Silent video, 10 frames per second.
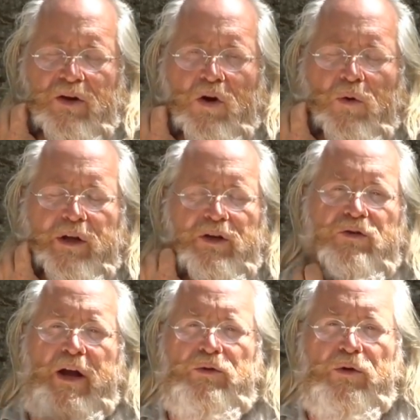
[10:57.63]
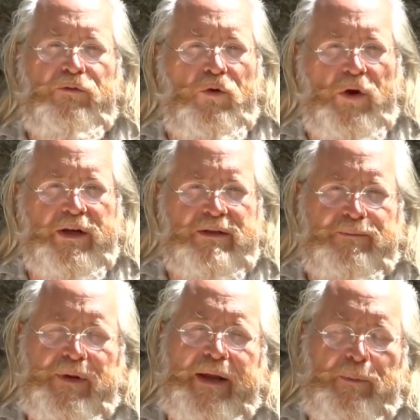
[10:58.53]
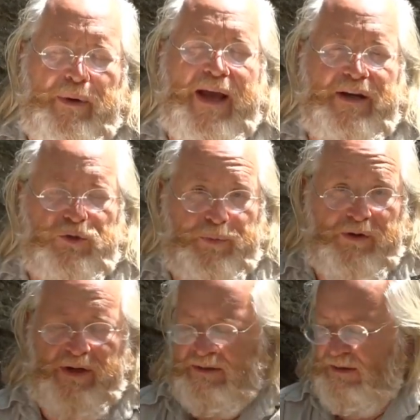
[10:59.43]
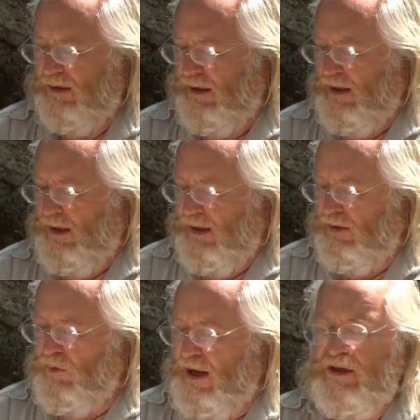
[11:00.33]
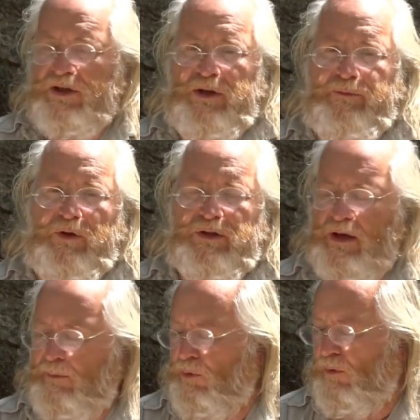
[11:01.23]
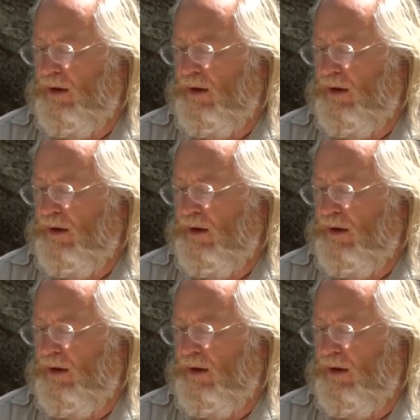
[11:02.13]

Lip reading: or we can try to avoid, like a bad experience in a relationship, for example.